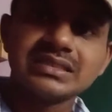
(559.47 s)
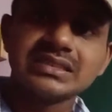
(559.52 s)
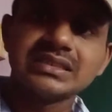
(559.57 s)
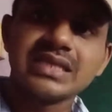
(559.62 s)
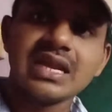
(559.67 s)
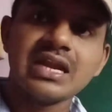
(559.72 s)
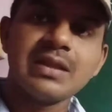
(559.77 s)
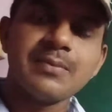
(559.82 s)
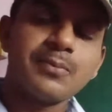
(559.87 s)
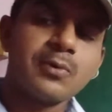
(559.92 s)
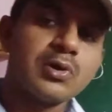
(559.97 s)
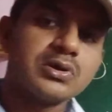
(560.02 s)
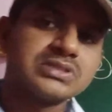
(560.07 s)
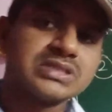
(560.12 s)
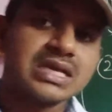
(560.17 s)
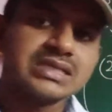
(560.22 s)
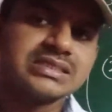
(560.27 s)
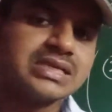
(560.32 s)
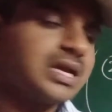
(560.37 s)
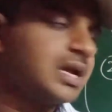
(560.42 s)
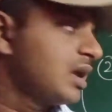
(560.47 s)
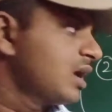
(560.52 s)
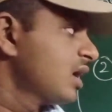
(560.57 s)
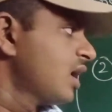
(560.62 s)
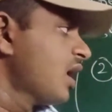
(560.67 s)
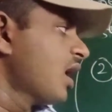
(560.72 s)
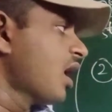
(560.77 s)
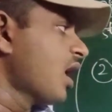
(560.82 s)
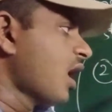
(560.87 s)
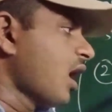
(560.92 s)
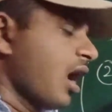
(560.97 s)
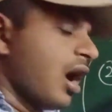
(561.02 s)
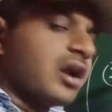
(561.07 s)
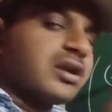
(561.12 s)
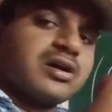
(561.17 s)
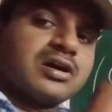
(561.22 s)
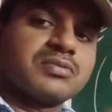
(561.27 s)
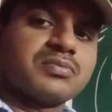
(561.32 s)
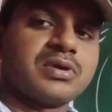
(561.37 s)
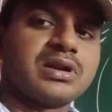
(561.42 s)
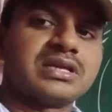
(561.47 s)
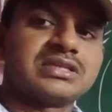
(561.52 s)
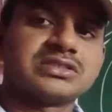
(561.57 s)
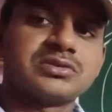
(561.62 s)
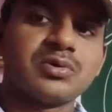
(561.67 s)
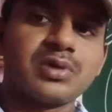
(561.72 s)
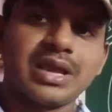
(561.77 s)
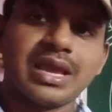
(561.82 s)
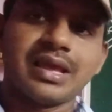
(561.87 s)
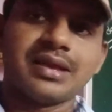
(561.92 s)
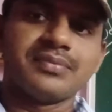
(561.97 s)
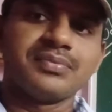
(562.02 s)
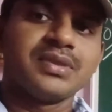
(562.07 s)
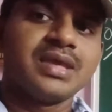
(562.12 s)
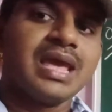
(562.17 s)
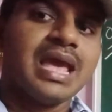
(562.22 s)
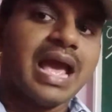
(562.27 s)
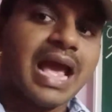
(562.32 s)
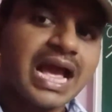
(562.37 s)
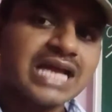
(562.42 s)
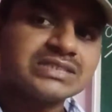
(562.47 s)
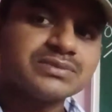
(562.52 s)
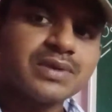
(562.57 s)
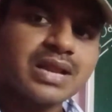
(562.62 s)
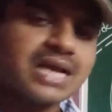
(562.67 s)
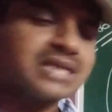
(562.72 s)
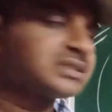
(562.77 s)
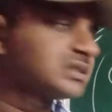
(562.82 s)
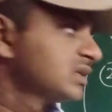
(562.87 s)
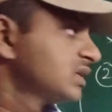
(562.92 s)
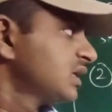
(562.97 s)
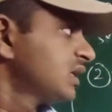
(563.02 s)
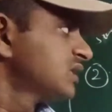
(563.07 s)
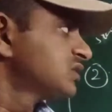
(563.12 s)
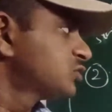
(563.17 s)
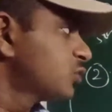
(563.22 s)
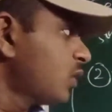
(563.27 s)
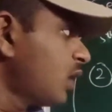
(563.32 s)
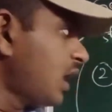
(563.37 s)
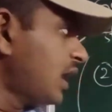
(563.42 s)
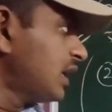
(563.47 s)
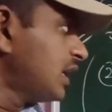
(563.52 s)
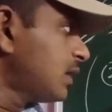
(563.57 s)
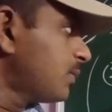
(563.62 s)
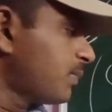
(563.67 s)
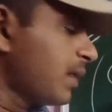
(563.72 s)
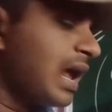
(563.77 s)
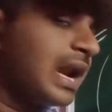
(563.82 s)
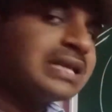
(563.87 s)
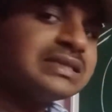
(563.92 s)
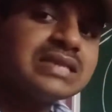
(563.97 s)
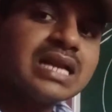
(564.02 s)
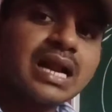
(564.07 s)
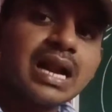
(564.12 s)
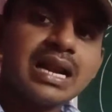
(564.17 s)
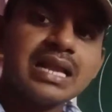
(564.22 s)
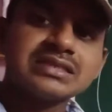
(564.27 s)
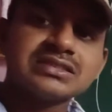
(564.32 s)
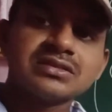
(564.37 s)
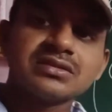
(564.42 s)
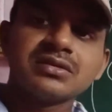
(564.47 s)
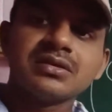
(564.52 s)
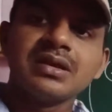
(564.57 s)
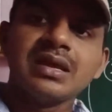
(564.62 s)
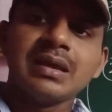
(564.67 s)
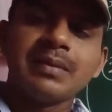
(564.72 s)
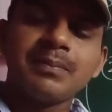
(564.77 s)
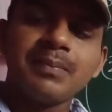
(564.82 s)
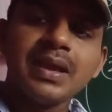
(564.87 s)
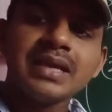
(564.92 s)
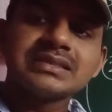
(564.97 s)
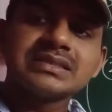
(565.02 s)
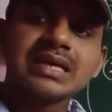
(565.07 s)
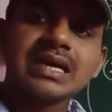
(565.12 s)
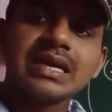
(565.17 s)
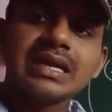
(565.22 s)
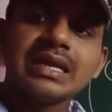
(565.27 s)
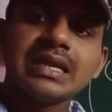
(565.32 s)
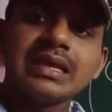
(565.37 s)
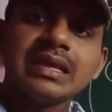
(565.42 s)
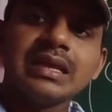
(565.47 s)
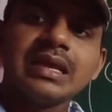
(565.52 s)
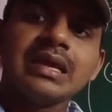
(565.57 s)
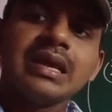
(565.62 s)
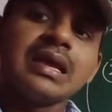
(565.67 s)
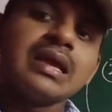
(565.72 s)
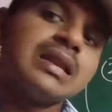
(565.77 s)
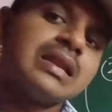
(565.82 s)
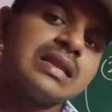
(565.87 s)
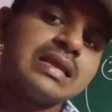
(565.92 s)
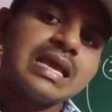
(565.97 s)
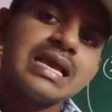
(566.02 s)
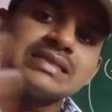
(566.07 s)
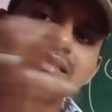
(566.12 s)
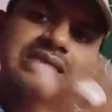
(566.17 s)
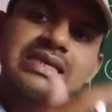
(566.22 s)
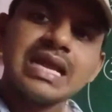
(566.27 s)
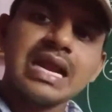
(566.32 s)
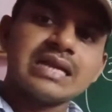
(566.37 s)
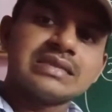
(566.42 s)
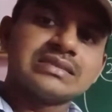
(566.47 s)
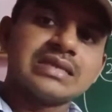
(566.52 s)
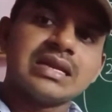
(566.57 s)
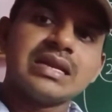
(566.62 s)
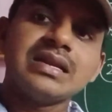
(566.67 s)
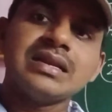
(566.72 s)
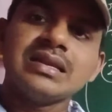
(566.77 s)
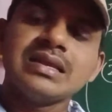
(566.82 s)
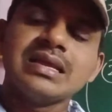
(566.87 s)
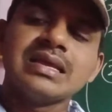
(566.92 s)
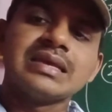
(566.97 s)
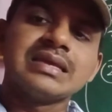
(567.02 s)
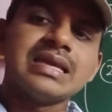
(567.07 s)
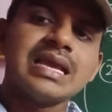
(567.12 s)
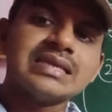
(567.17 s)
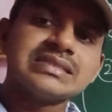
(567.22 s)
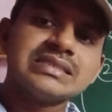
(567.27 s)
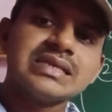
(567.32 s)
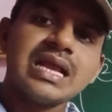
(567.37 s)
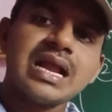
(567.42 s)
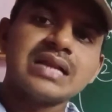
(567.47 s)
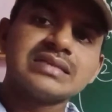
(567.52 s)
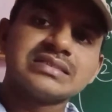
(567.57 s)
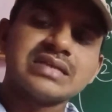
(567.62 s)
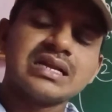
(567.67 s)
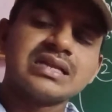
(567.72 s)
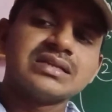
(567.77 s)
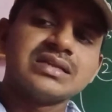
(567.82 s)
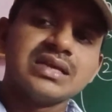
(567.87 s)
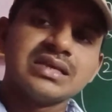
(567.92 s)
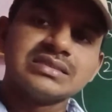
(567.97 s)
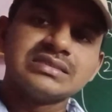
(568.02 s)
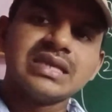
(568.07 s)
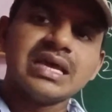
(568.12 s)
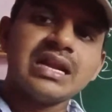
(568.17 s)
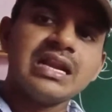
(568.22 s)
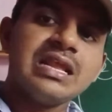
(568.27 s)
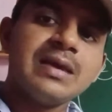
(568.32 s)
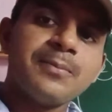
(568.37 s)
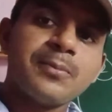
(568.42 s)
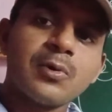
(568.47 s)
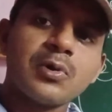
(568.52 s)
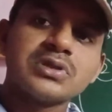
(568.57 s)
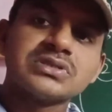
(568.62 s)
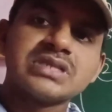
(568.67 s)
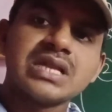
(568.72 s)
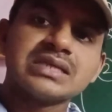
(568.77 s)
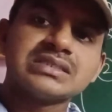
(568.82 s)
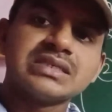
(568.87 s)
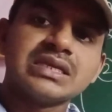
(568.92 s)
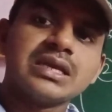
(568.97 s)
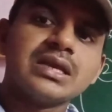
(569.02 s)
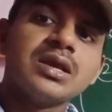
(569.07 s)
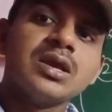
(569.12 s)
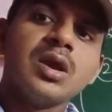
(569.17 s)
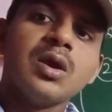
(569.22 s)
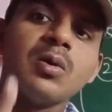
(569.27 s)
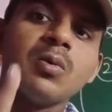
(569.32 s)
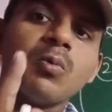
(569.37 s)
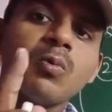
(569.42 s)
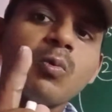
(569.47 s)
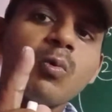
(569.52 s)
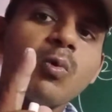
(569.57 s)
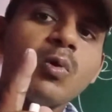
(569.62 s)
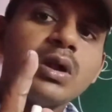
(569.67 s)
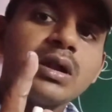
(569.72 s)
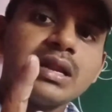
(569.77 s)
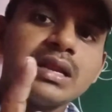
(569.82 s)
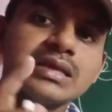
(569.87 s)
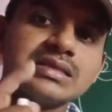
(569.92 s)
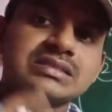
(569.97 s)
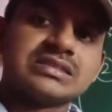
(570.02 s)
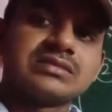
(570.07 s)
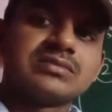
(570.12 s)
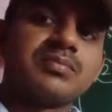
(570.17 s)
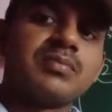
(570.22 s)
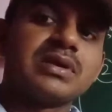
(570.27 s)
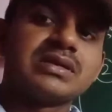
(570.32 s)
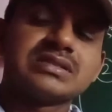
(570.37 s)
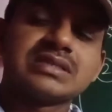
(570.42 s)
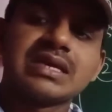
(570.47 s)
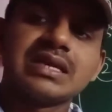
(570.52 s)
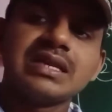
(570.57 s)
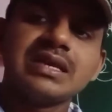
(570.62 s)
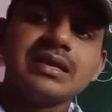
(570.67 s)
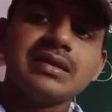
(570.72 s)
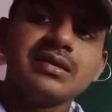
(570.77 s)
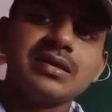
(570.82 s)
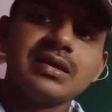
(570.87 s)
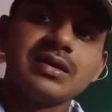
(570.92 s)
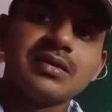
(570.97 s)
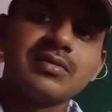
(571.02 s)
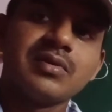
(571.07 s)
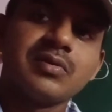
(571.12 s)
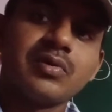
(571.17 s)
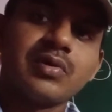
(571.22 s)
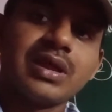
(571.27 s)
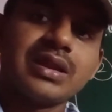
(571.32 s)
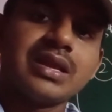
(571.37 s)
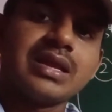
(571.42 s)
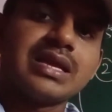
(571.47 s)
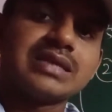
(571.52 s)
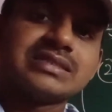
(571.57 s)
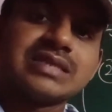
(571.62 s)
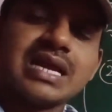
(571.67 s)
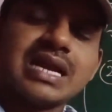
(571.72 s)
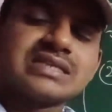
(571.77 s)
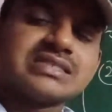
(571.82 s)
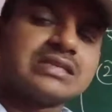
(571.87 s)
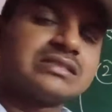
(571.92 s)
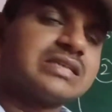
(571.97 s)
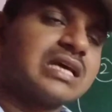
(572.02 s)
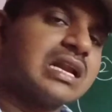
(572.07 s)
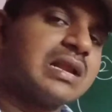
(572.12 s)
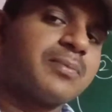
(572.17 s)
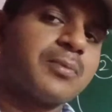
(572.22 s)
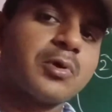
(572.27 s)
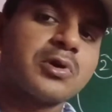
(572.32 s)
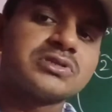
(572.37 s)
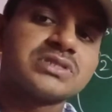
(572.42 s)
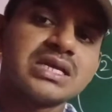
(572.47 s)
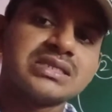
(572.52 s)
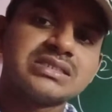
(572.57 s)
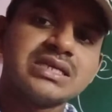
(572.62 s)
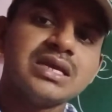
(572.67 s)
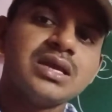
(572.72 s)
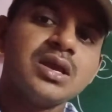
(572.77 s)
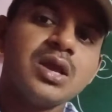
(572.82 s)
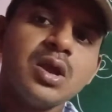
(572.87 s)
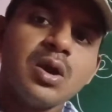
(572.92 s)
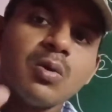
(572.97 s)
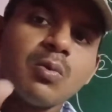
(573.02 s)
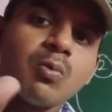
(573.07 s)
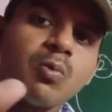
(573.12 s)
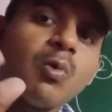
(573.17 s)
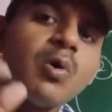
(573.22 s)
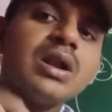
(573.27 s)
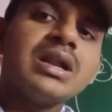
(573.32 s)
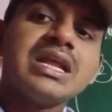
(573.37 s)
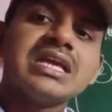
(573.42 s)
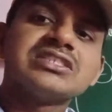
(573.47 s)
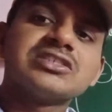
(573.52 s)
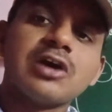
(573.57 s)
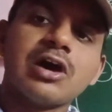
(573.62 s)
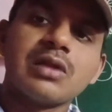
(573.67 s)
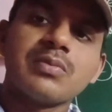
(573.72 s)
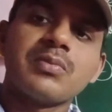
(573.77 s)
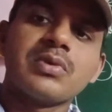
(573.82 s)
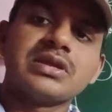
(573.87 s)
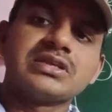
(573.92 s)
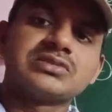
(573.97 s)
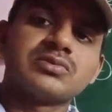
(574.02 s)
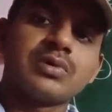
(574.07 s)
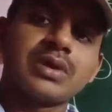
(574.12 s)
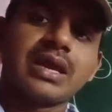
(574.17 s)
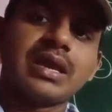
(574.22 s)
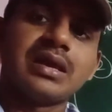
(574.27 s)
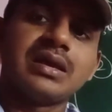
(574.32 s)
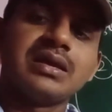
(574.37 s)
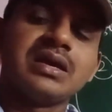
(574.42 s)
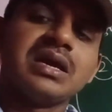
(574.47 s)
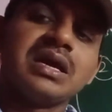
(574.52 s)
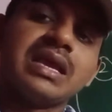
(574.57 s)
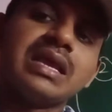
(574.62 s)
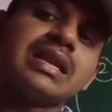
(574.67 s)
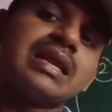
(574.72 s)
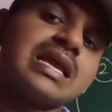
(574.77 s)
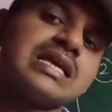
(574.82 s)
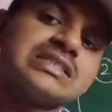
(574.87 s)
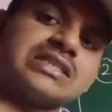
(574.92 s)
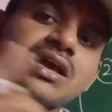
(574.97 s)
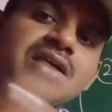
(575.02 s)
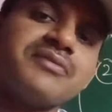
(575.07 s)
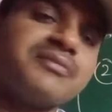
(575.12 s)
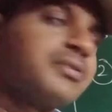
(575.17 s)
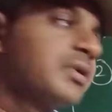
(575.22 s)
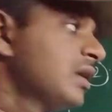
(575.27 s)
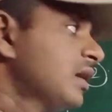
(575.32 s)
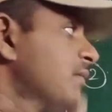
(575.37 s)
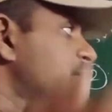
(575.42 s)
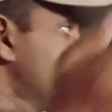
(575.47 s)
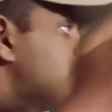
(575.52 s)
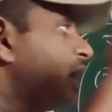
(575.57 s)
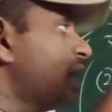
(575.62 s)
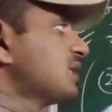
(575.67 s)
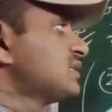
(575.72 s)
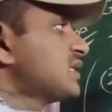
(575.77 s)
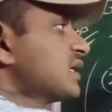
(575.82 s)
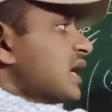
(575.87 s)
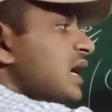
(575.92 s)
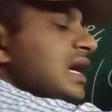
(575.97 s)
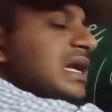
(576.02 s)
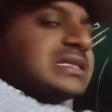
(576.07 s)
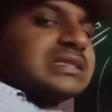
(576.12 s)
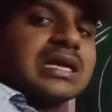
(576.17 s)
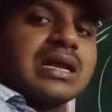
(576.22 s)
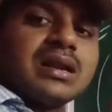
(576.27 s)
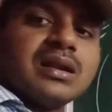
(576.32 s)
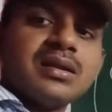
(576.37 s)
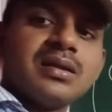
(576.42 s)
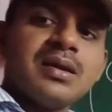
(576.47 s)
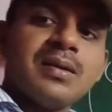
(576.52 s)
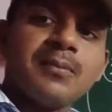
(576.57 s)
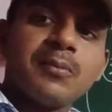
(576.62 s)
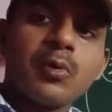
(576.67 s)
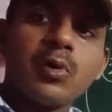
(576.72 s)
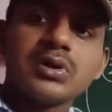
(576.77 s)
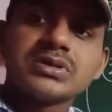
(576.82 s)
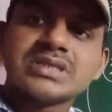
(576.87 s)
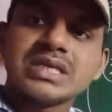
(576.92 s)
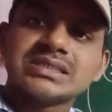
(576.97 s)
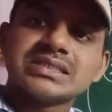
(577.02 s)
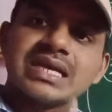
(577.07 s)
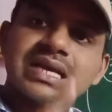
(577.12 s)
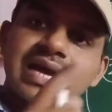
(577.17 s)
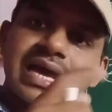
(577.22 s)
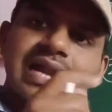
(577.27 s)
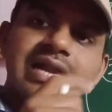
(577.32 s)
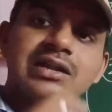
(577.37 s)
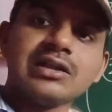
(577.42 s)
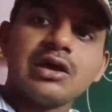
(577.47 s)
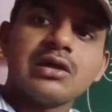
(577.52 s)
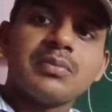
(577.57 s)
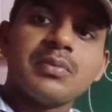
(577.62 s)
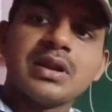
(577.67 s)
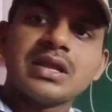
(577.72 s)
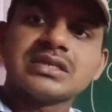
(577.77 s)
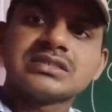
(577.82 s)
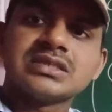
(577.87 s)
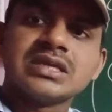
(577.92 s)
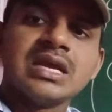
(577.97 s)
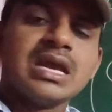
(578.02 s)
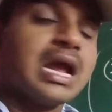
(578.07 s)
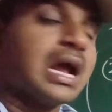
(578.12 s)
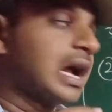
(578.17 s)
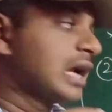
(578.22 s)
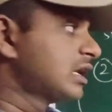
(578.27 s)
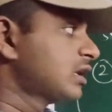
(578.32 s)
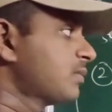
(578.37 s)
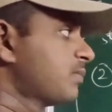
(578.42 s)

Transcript: Generally produced as a odd harmonics. Okay, as well as, so under balanced condition, basically in AC ad side generally produced as a voltage. Basically when AC ad side generally produced as a voltage harmonics. Okay, in case of balanced condition produced as a current harmonics, under